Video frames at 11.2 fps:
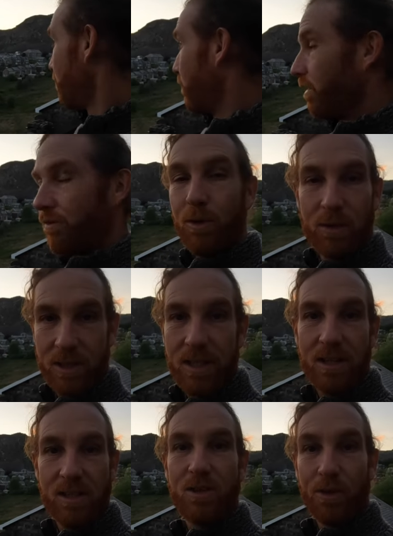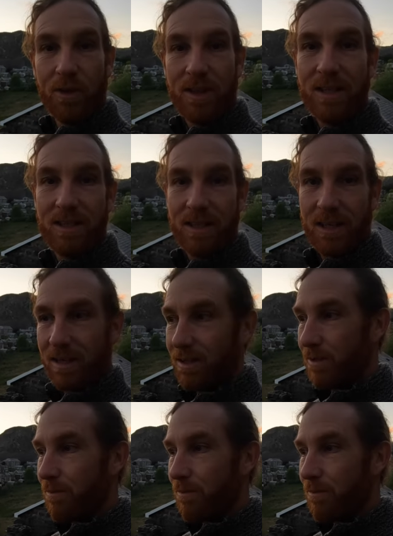But if you want a nice authentic